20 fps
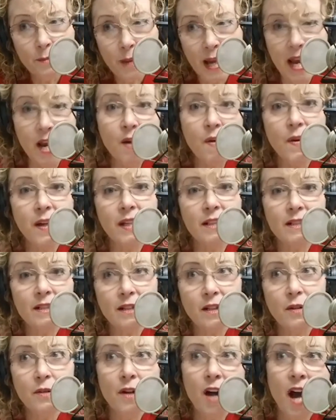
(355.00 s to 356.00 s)

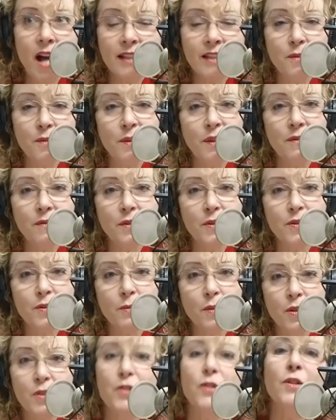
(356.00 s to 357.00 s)
parents who got the reverse
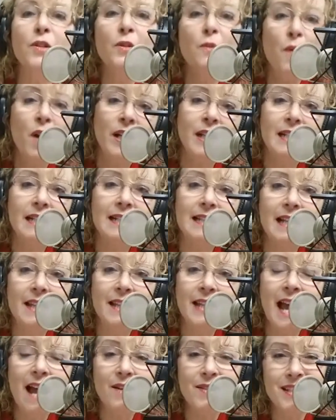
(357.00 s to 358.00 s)
mortgage, they're going to want you to sell
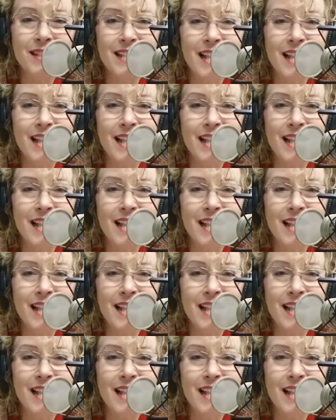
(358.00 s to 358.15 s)
the house.